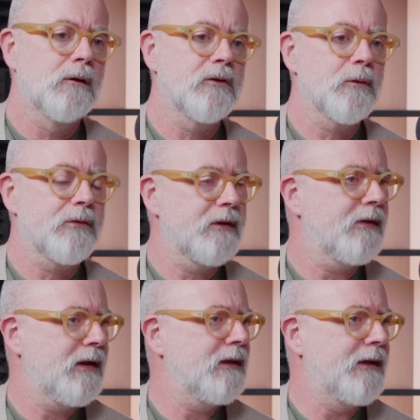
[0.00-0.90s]
So I think
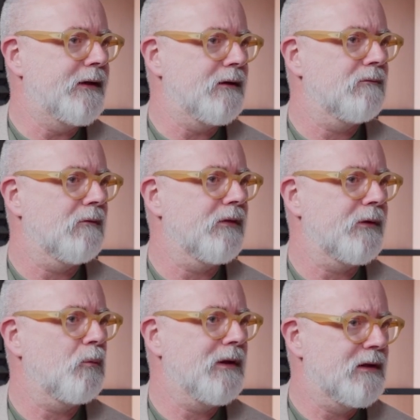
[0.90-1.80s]
they lead it. I
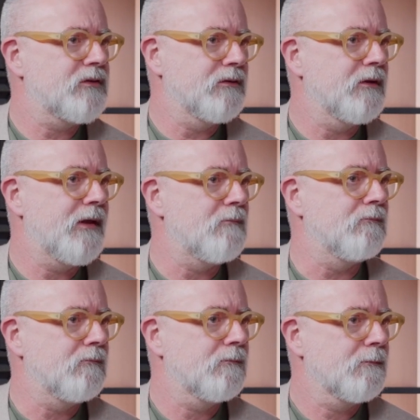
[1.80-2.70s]
think we listen to them.
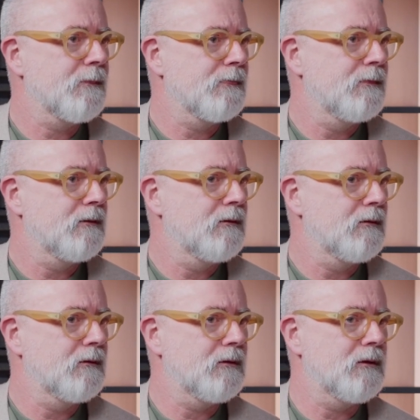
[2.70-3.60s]

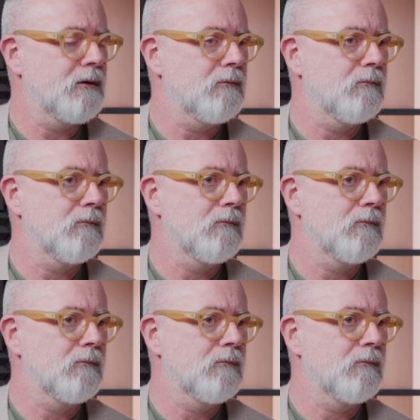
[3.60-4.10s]
And